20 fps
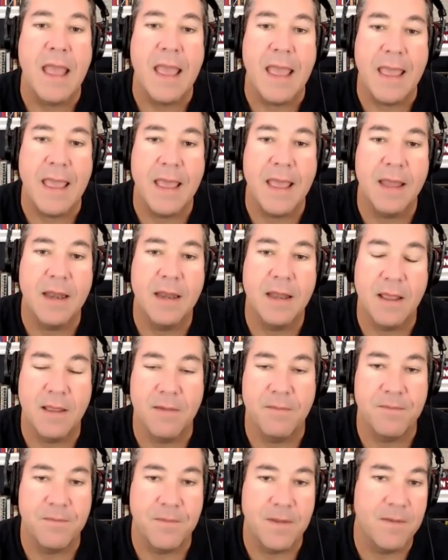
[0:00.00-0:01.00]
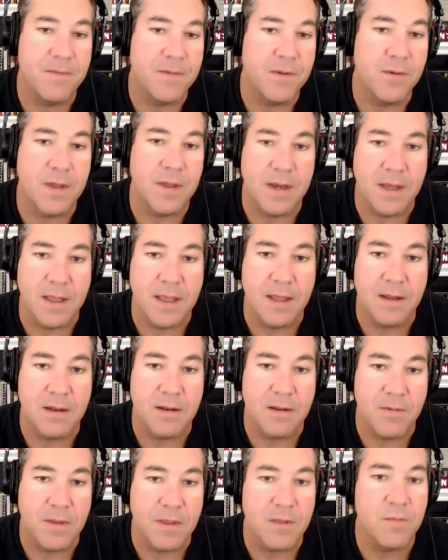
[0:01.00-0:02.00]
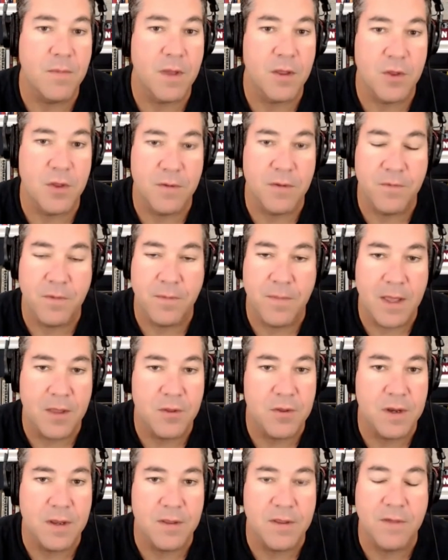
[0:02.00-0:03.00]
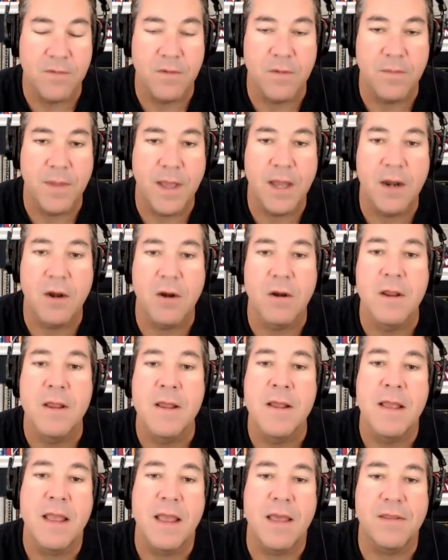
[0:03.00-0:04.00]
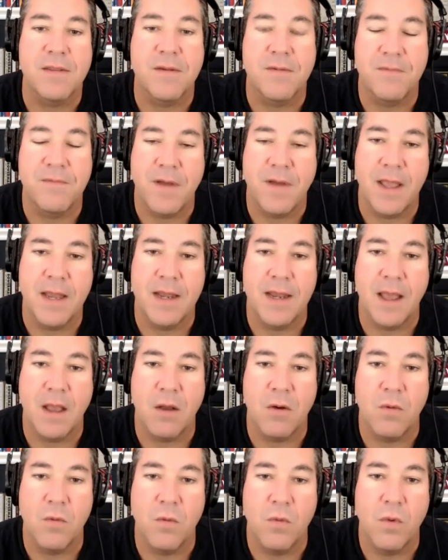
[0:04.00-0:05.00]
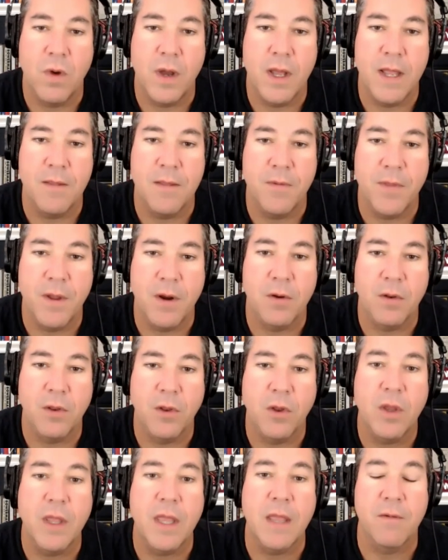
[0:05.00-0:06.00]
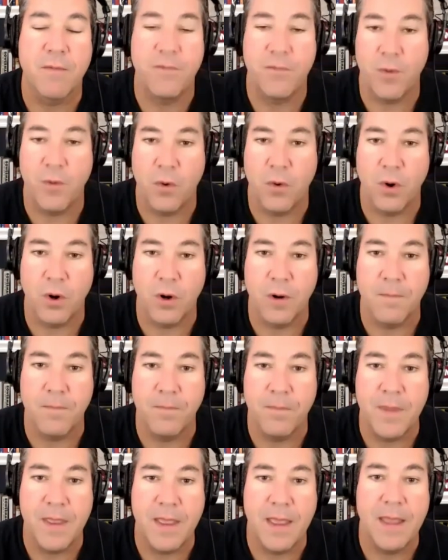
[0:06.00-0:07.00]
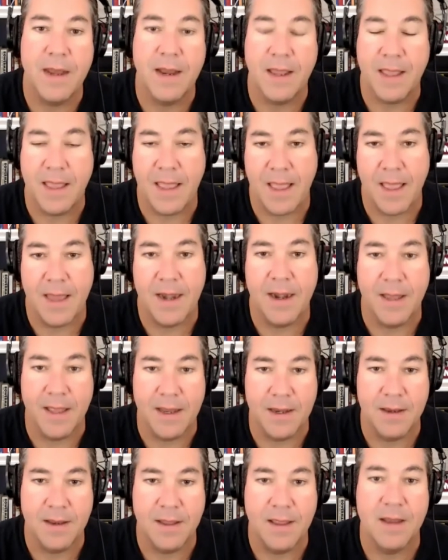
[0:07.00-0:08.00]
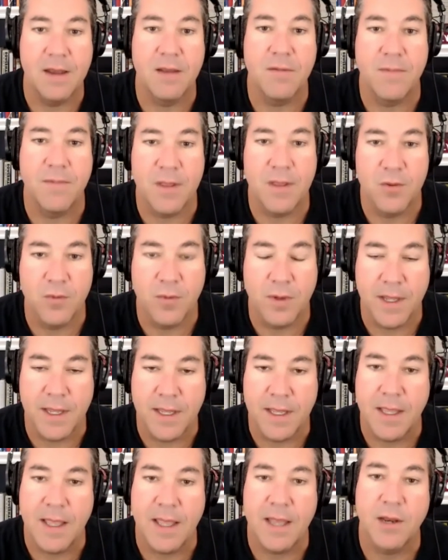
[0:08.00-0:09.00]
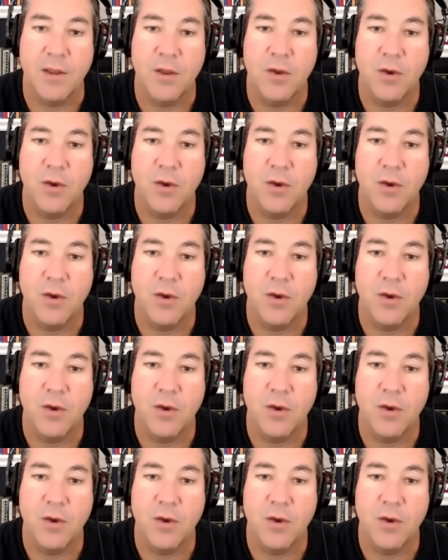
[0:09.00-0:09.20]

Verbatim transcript: and if if you can get this much information it's even better is to find out what they're looking for in a candidate mm-hmm. individually mm-hmm. it